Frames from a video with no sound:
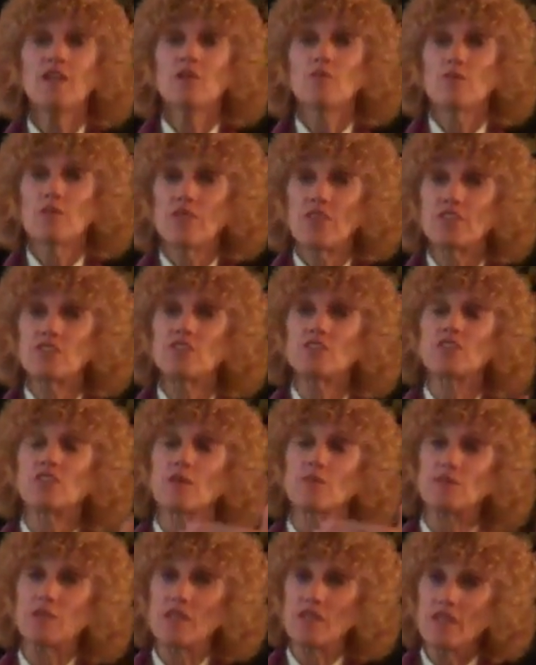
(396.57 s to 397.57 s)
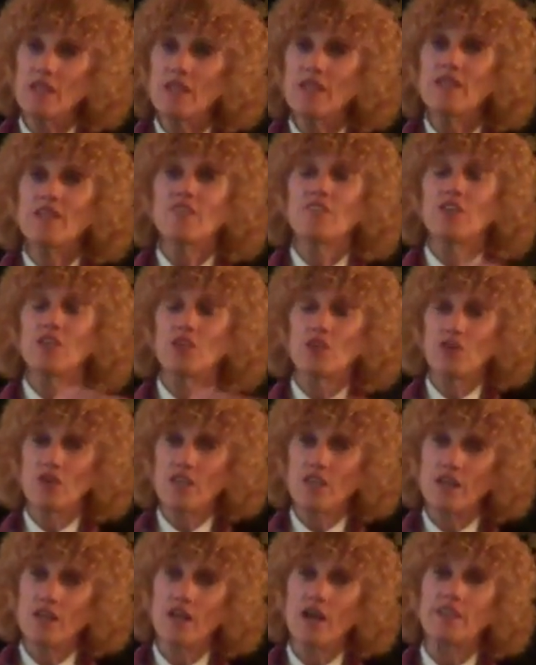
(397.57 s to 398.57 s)
But this is something that you'll
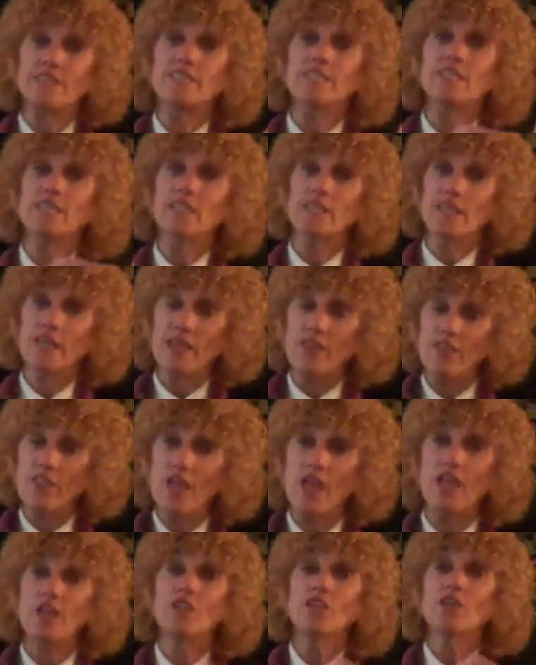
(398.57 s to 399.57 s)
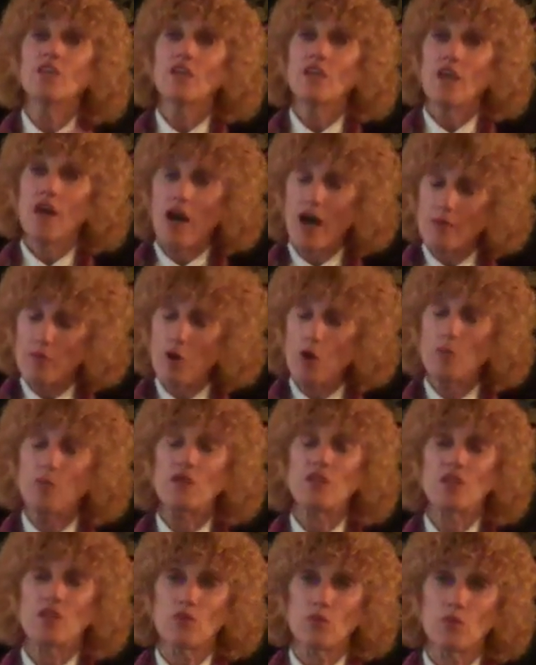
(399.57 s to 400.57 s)
get an idea, and then I'm hoping
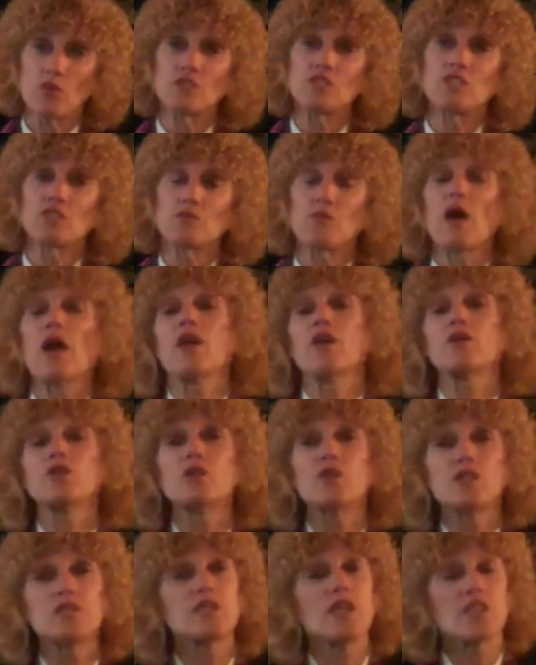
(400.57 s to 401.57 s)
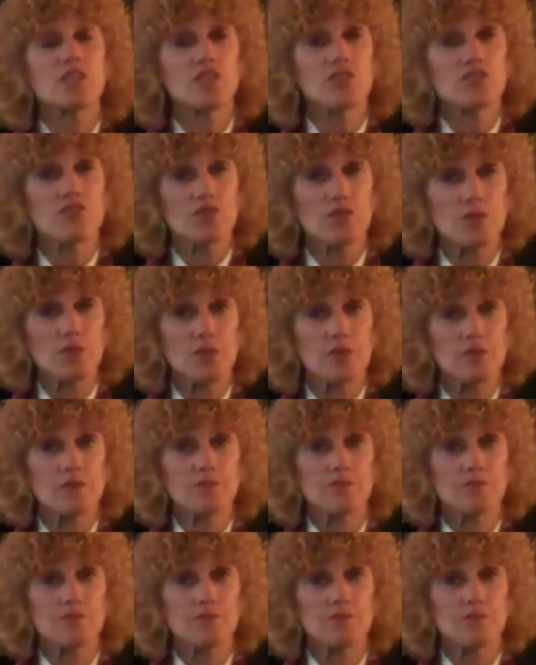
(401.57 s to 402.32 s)
it will inspire you to take this further.